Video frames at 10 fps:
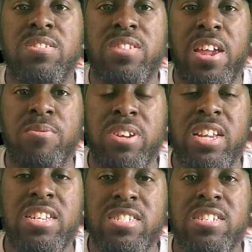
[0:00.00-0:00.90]
They
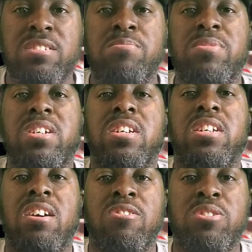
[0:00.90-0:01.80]
released him.
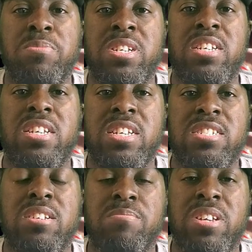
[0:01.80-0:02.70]
He ultimately
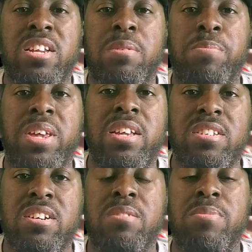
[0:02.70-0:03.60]
ends up getting
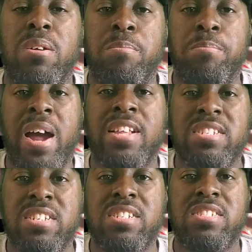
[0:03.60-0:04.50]
picked up by the
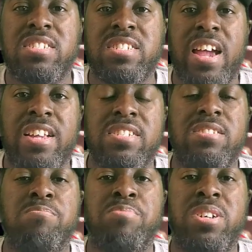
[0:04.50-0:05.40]
Tennessee
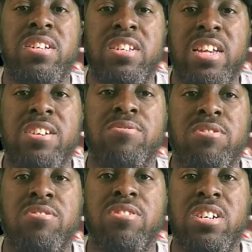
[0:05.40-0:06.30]
Titans, but later
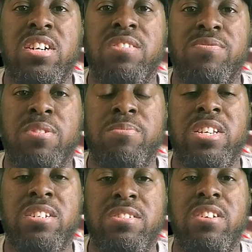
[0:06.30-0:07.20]
on cut from
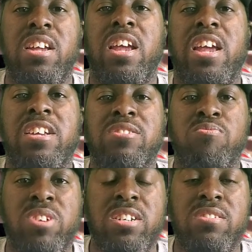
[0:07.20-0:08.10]
there as
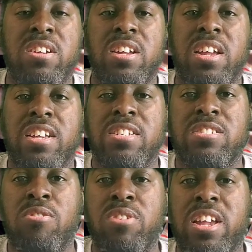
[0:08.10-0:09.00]
well.
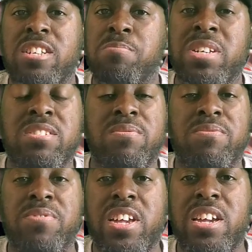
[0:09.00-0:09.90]
So it's been some
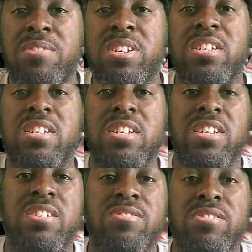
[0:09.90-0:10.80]
very
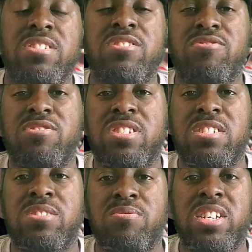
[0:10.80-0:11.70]
interesting
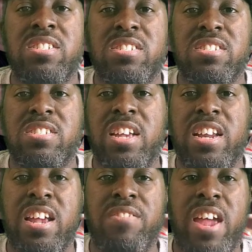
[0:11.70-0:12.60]
situations
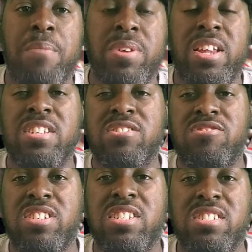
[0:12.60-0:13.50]
that have happened and
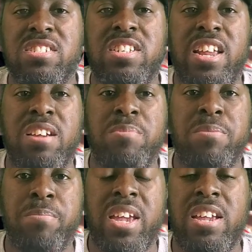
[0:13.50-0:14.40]
decisions that have
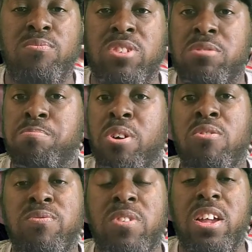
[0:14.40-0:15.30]
been made, which
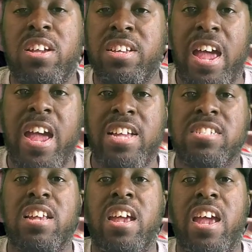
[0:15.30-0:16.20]
both
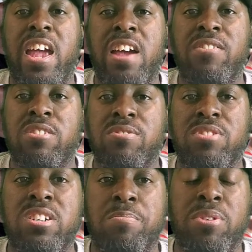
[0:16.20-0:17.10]
guys have
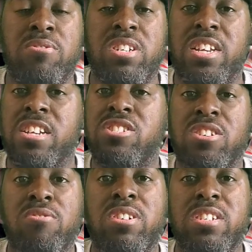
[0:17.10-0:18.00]
agreed upon, and they're
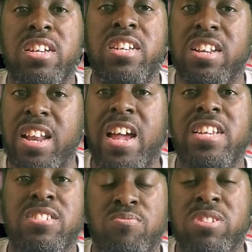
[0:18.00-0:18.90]
showing an
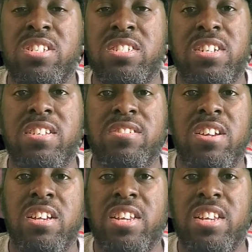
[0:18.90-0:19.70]
alliance with each other.